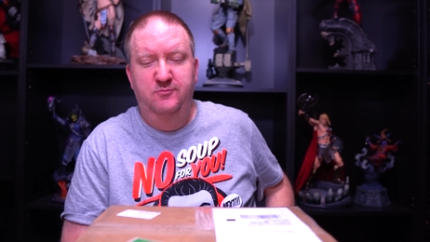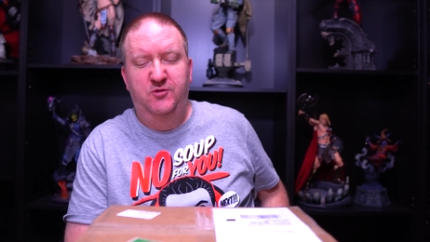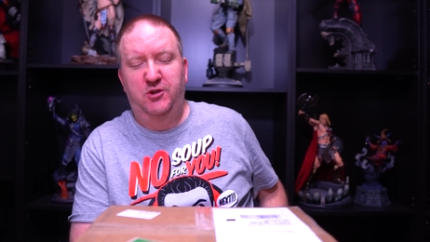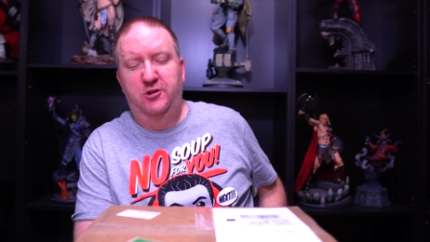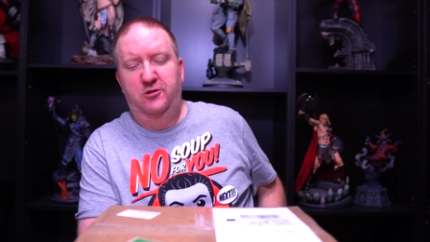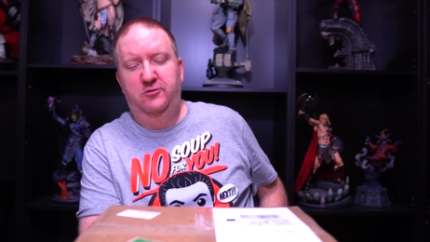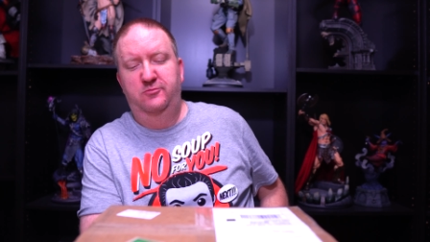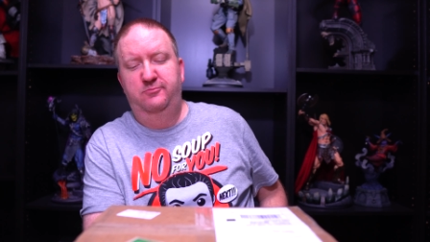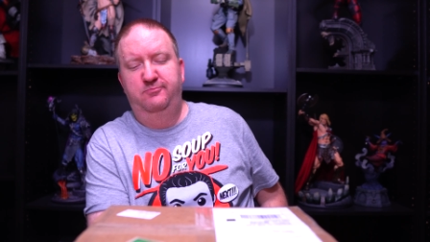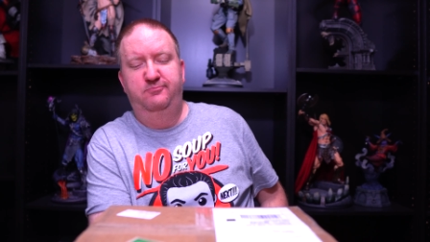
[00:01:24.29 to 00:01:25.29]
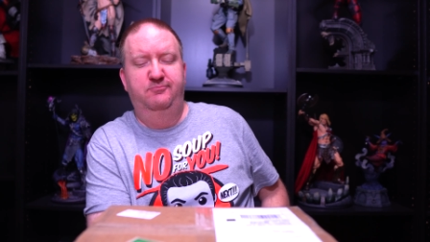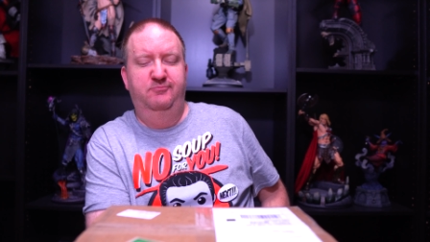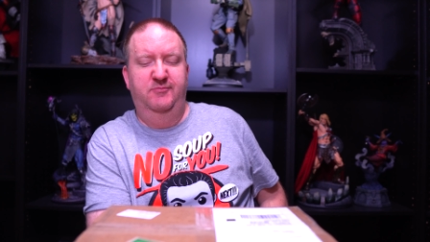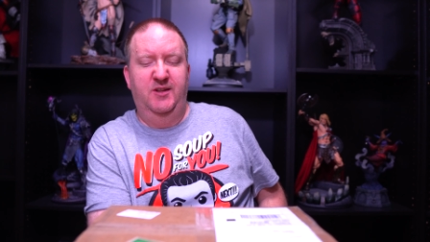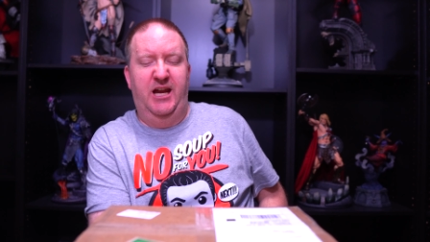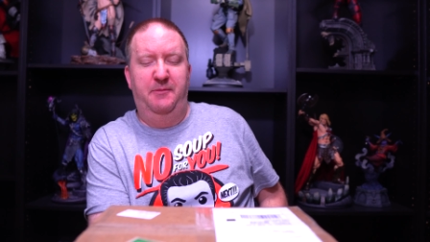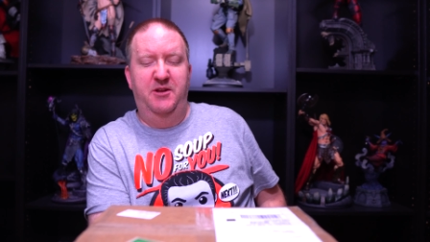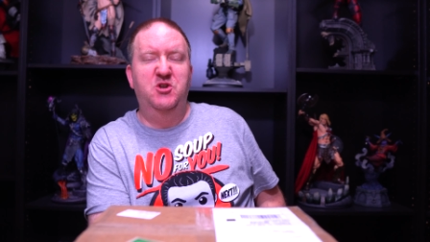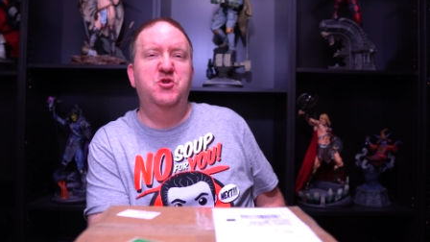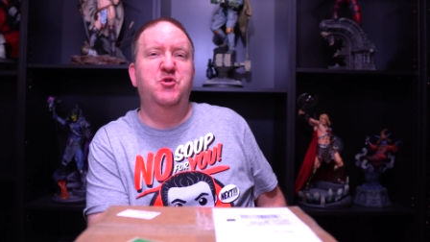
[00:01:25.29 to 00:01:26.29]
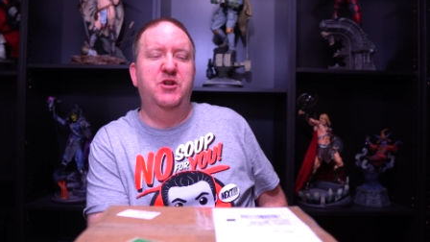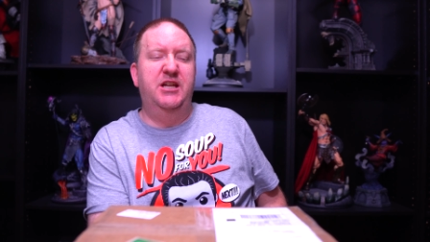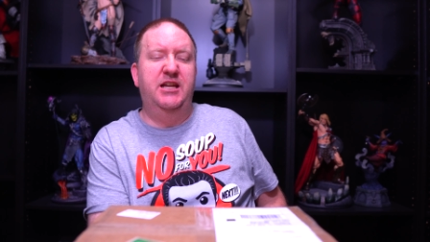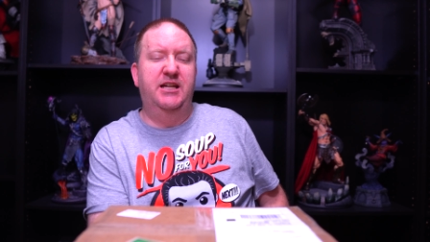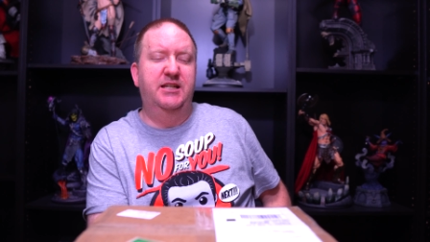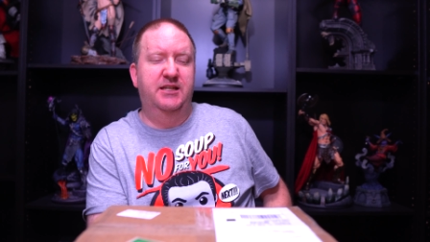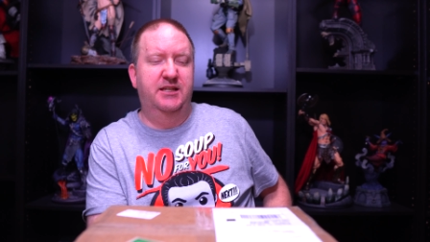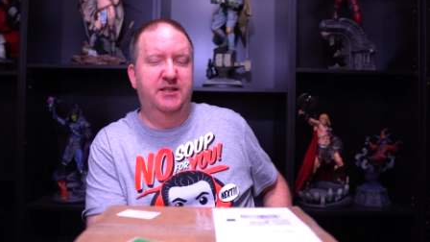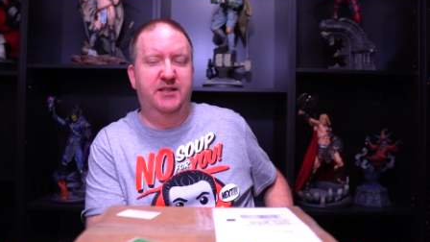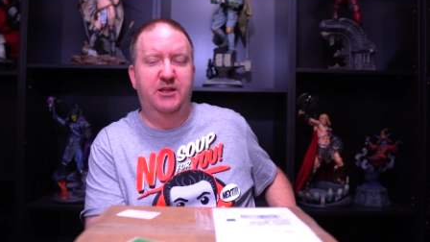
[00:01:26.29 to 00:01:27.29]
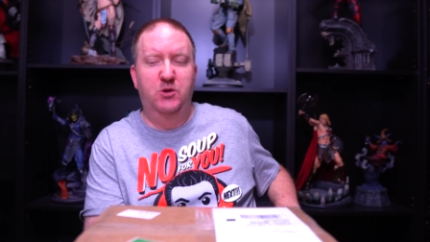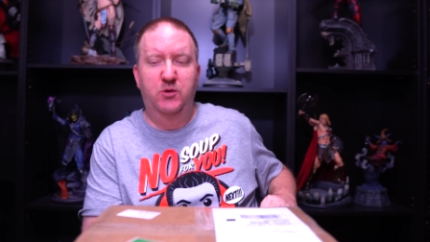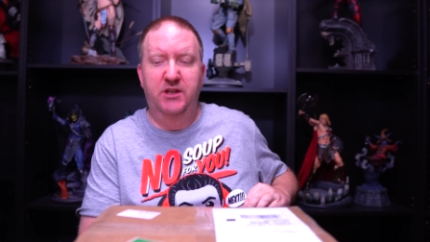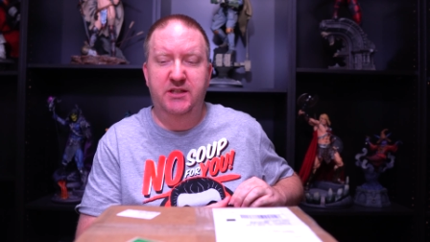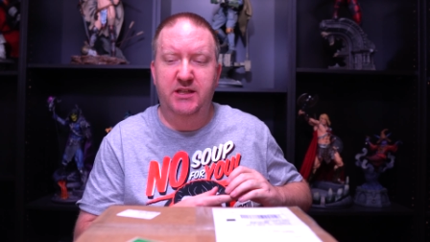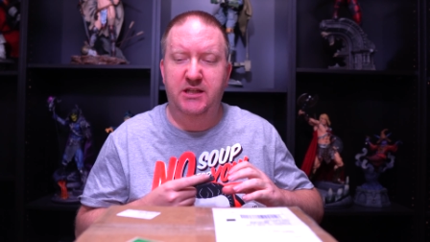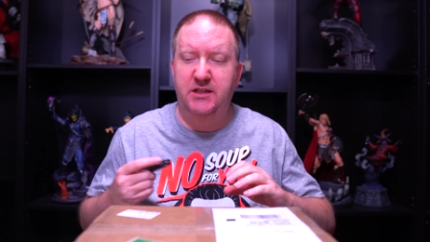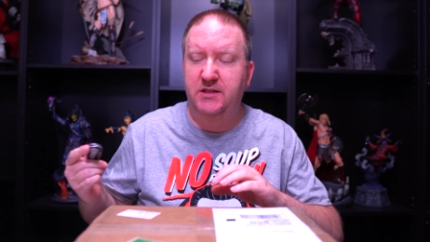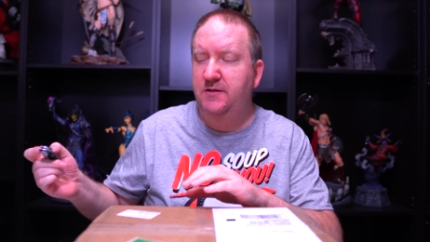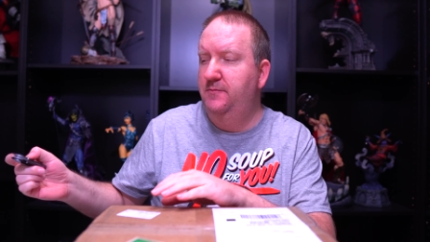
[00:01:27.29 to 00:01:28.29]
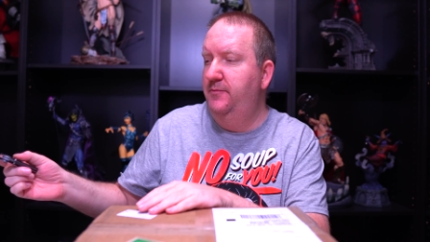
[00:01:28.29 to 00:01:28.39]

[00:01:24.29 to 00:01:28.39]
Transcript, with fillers: So I'm intrigued to see who this is.